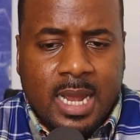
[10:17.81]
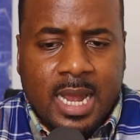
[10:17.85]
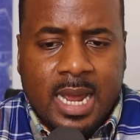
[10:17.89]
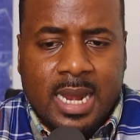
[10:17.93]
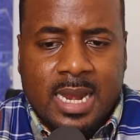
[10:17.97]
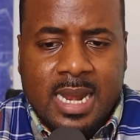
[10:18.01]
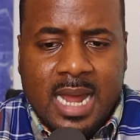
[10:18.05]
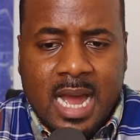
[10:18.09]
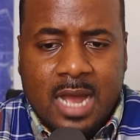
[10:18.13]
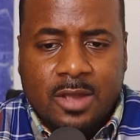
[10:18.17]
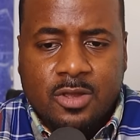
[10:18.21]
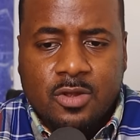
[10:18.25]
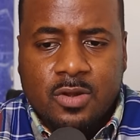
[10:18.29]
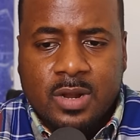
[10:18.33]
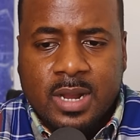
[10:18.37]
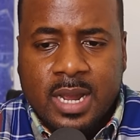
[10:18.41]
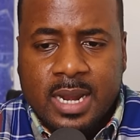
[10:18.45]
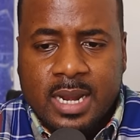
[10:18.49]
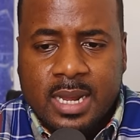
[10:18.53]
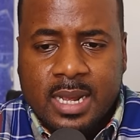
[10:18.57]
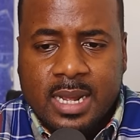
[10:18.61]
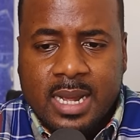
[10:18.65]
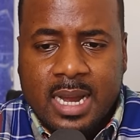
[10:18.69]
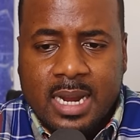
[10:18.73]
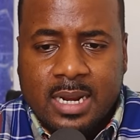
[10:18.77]
And now you're
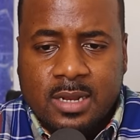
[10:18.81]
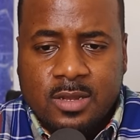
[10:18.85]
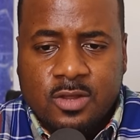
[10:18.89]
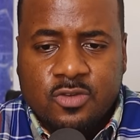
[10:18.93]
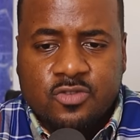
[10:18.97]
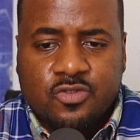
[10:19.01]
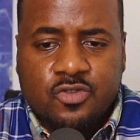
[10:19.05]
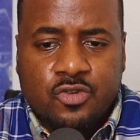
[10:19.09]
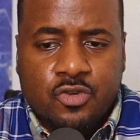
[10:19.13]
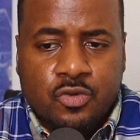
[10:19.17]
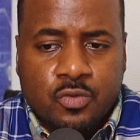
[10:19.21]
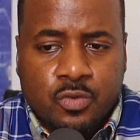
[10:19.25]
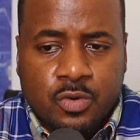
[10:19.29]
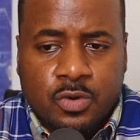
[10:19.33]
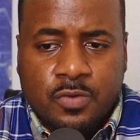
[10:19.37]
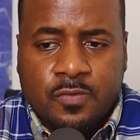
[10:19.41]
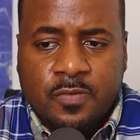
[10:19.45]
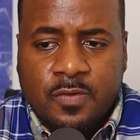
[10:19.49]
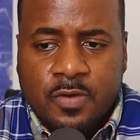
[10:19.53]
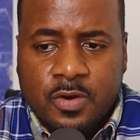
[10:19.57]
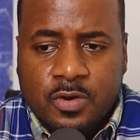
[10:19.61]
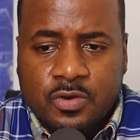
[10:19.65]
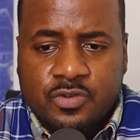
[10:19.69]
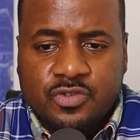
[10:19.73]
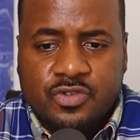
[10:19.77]
getting kind of this neutered
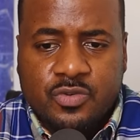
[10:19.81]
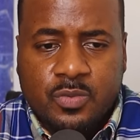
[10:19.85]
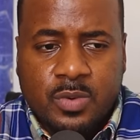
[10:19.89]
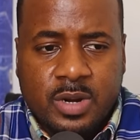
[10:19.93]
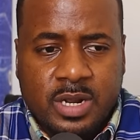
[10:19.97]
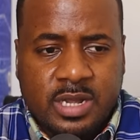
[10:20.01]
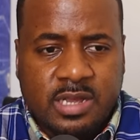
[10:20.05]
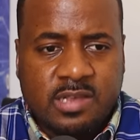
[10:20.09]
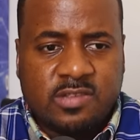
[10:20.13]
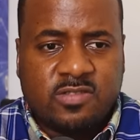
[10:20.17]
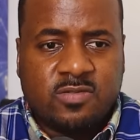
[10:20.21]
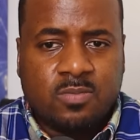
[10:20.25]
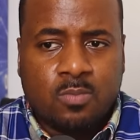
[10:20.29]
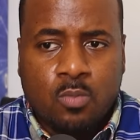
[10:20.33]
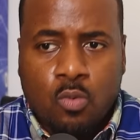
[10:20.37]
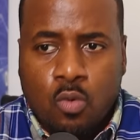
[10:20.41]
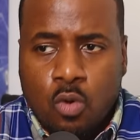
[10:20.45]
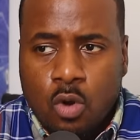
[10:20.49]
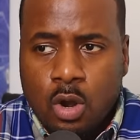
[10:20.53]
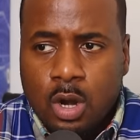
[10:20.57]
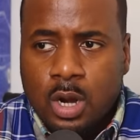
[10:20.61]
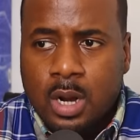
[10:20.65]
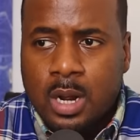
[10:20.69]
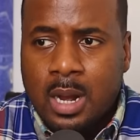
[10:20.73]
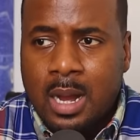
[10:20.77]
version where he's
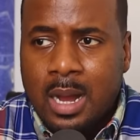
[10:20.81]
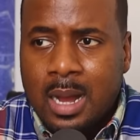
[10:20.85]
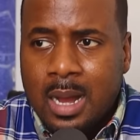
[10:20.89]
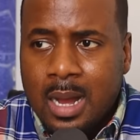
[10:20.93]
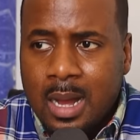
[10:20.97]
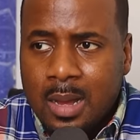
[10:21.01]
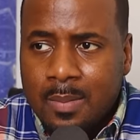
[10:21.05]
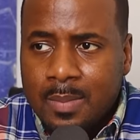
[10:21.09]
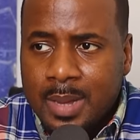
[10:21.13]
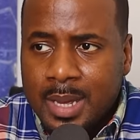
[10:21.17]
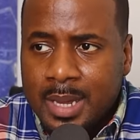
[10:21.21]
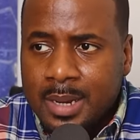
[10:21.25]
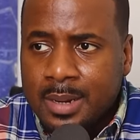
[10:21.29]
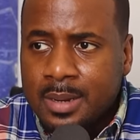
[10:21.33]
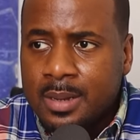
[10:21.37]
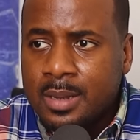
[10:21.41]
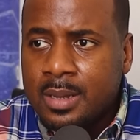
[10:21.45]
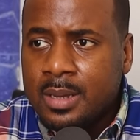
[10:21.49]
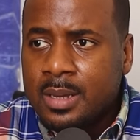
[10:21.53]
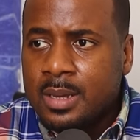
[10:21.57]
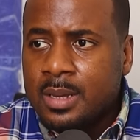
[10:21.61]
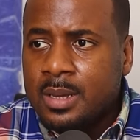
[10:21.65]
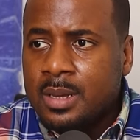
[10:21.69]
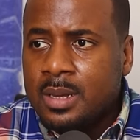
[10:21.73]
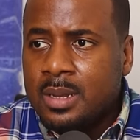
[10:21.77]
more calm and
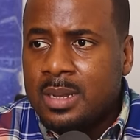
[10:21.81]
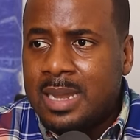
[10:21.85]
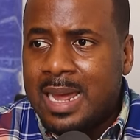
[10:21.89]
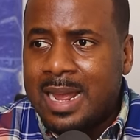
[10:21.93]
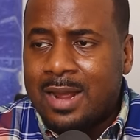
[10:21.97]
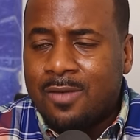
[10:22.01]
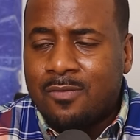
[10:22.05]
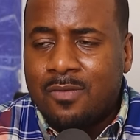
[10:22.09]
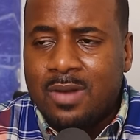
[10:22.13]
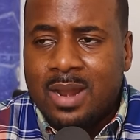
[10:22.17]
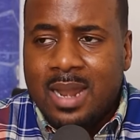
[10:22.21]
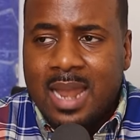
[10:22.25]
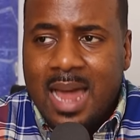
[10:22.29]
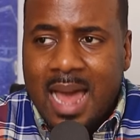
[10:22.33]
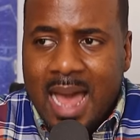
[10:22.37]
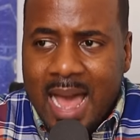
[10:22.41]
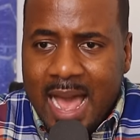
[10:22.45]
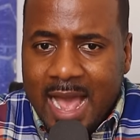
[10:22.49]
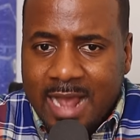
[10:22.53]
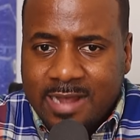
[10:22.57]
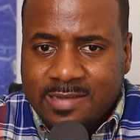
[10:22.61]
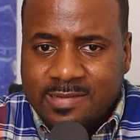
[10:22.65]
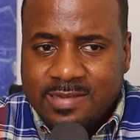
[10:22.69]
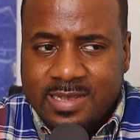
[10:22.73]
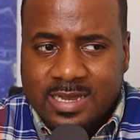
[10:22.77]
like
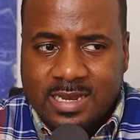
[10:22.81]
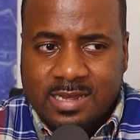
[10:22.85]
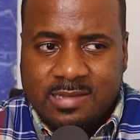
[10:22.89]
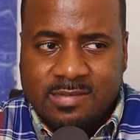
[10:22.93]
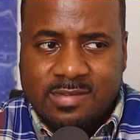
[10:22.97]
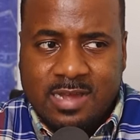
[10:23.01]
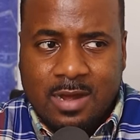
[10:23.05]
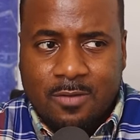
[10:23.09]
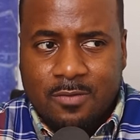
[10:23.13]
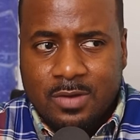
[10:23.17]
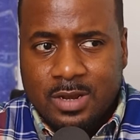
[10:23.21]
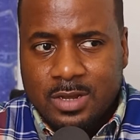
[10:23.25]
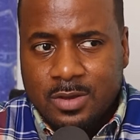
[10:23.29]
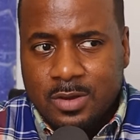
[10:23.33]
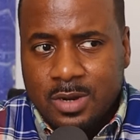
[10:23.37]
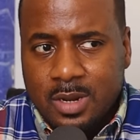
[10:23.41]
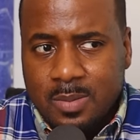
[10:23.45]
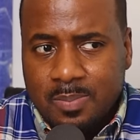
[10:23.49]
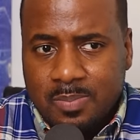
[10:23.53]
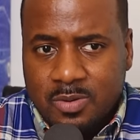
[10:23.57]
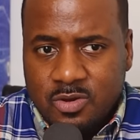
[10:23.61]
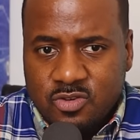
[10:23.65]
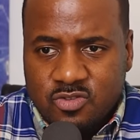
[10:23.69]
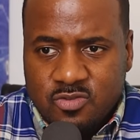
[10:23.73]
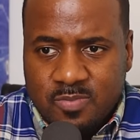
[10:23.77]
relax, and he's not really going
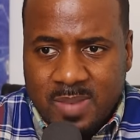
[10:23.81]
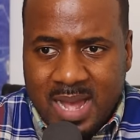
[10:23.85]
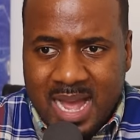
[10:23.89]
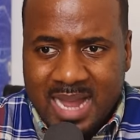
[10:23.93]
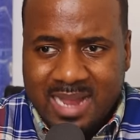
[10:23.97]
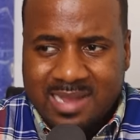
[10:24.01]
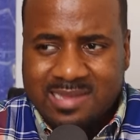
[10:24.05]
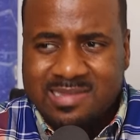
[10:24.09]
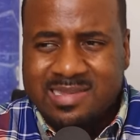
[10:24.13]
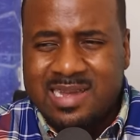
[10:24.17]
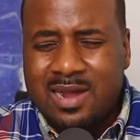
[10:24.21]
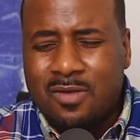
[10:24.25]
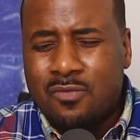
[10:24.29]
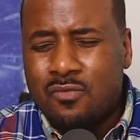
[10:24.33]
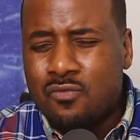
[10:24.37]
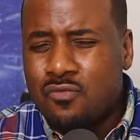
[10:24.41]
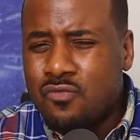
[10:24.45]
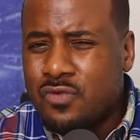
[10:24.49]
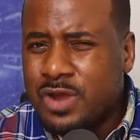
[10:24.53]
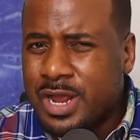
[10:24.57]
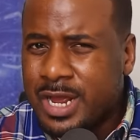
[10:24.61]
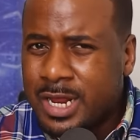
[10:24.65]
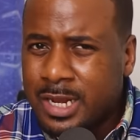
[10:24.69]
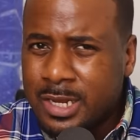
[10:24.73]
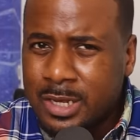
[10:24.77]
to push back. He's not
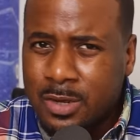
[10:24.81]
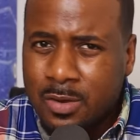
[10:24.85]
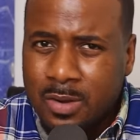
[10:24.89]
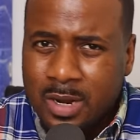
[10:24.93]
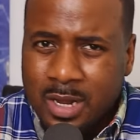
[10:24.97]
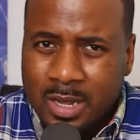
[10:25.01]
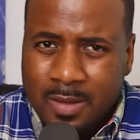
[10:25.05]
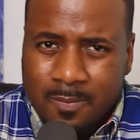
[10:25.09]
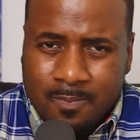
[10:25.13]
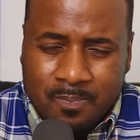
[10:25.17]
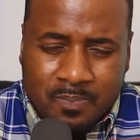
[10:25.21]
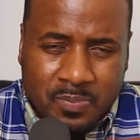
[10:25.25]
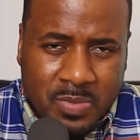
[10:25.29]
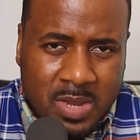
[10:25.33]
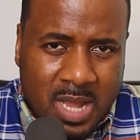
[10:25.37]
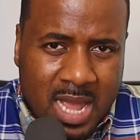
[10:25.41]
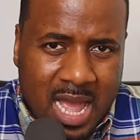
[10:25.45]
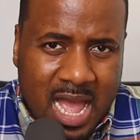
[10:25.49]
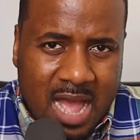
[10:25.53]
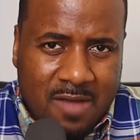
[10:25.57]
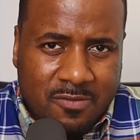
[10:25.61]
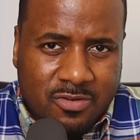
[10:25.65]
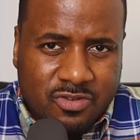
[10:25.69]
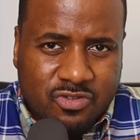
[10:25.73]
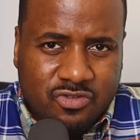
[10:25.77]
really going to
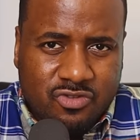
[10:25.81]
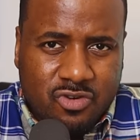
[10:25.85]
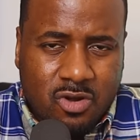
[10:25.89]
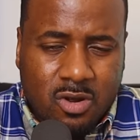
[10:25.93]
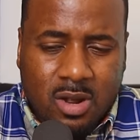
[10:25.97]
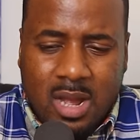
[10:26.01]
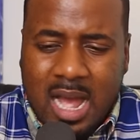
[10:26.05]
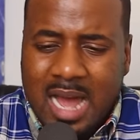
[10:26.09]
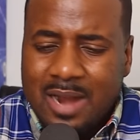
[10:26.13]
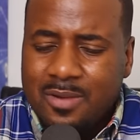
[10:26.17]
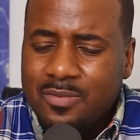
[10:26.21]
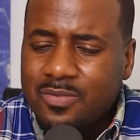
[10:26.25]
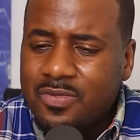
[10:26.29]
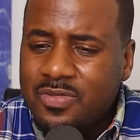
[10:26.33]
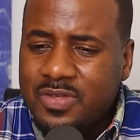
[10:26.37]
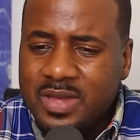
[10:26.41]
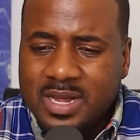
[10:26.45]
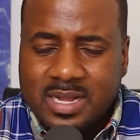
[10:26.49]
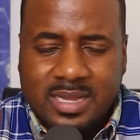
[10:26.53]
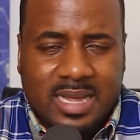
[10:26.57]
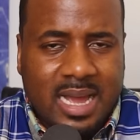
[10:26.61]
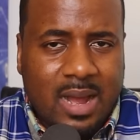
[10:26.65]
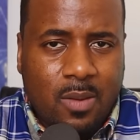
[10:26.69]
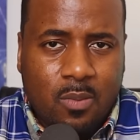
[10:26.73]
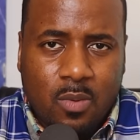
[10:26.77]
have a stronger. I don't
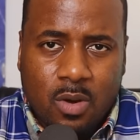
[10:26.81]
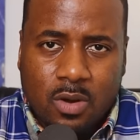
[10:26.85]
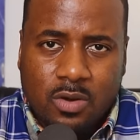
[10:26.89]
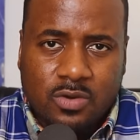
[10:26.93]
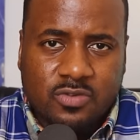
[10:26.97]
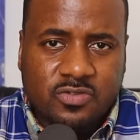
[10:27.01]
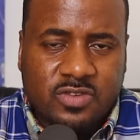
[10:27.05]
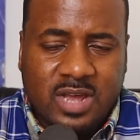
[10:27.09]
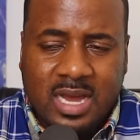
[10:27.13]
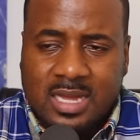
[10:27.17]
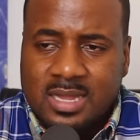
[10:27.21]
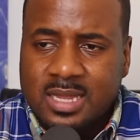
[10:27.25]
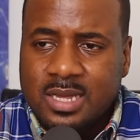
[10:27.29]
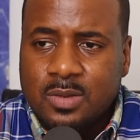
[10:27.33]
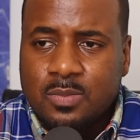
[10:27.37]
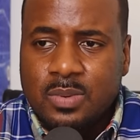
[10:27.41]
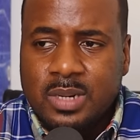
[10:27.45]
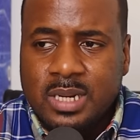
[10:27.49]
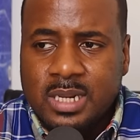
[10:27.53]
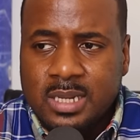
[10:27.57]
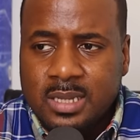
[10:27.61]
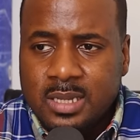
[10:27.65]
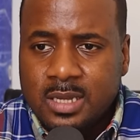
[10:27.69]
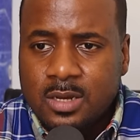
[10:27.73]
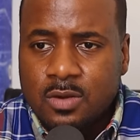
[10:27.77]
think that works. I think
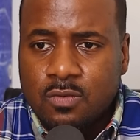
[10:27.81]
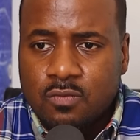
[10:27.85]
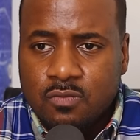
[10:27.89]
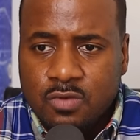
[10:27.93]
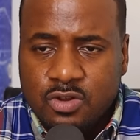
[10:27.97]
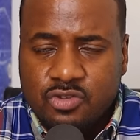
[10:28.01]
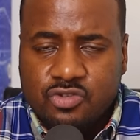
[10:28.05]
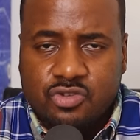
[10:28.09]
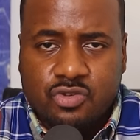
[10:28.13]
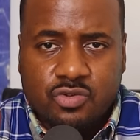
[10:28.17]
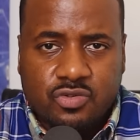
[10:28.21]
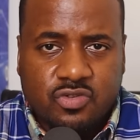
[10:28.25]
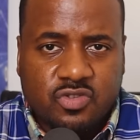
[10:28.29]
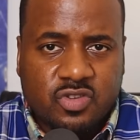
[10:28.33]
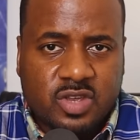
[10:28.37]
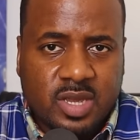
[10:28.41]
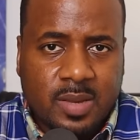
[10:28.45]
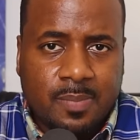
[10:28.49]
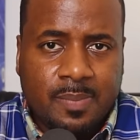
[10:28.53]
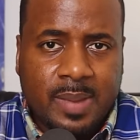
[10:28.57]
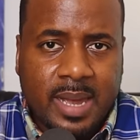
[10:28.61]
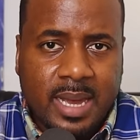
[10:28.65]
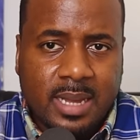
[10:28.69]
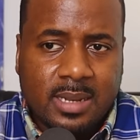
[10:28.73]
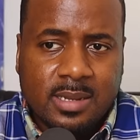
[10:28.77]
we need the original
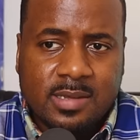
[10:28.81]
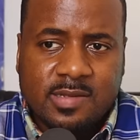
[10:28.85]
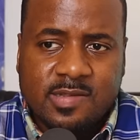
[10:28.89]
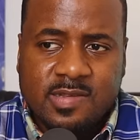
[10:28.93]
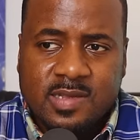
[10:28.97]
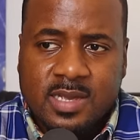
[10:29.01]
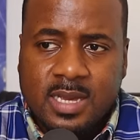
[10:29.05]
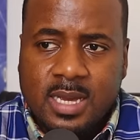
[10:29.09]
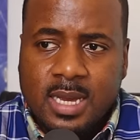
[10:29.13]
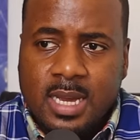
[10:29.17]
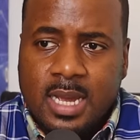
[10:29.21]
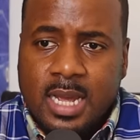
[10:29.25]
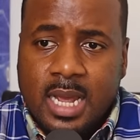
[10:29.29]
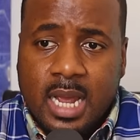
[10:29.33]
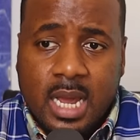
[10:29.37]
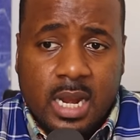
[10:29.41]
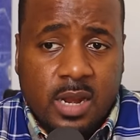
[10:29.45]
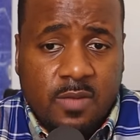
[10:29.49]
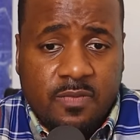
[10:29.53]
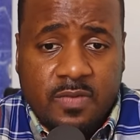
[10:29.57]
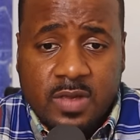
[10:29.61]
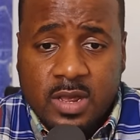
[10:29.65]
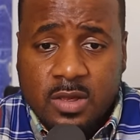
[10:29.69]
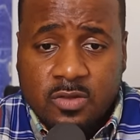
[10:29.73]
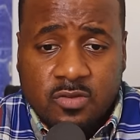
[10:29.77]
Skip Bayless.
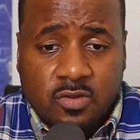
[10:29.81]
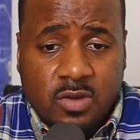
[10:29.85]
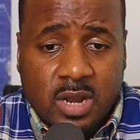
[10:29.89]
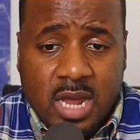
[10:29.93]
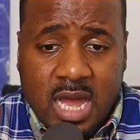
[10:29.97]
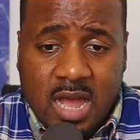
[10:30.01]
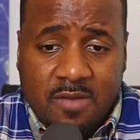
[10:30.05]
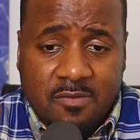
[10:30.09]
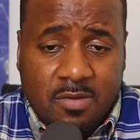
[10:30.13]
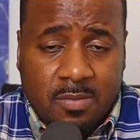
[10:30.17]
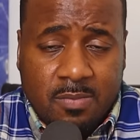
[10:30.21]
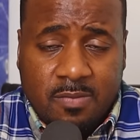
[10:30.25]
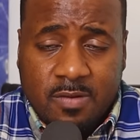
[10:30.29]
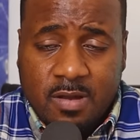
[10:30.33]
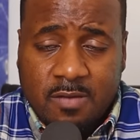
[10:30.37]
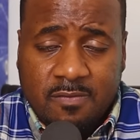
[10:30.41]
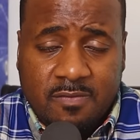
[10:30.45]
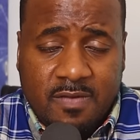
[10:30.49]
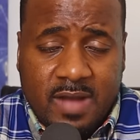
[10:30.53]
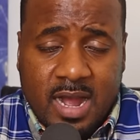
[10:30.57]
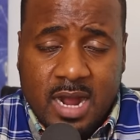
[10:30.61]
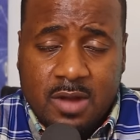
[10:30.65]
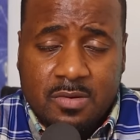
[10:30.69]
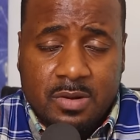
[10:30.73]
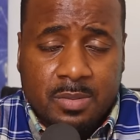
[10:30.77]
And if he's going to have a
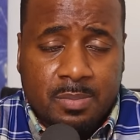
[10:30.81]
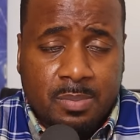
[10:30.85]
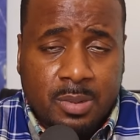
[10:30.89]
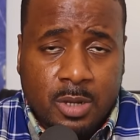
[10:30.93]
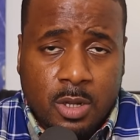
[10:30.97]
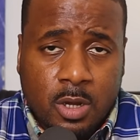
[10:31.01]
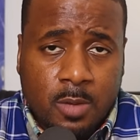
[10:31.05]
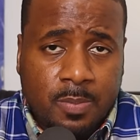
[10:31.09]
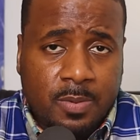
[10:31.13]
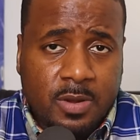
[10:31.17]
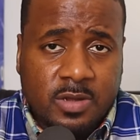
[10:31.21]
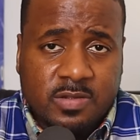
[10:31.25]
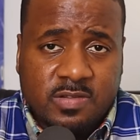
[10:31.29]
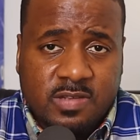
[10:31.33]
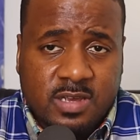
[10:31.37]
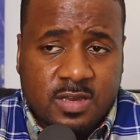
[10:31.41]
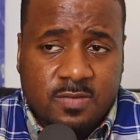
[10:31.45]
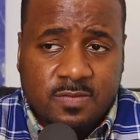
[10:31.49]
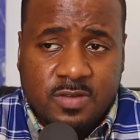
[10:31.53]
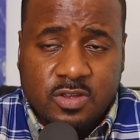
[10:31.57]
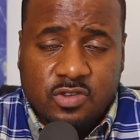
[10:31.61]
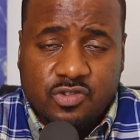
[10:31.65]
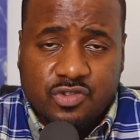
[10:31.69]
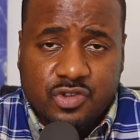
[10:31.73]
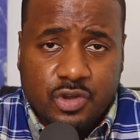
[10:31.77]
fiery blow up on
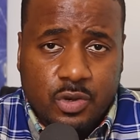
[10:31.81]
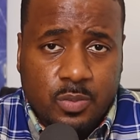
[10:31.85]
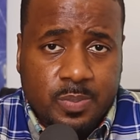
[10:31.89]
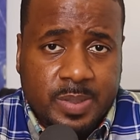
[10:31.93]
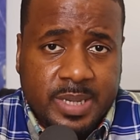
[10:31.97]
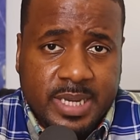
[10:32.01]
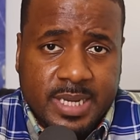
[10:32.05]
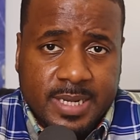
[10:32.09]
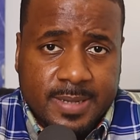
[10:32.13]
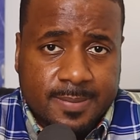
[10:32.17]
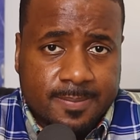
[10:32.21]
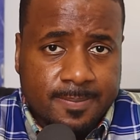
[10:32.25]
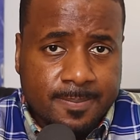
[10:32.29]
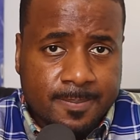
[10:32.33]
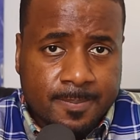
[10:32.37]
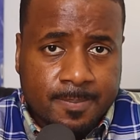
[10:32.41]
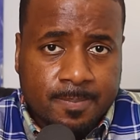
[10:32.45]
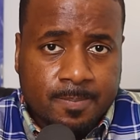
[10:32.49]
TV, so be it.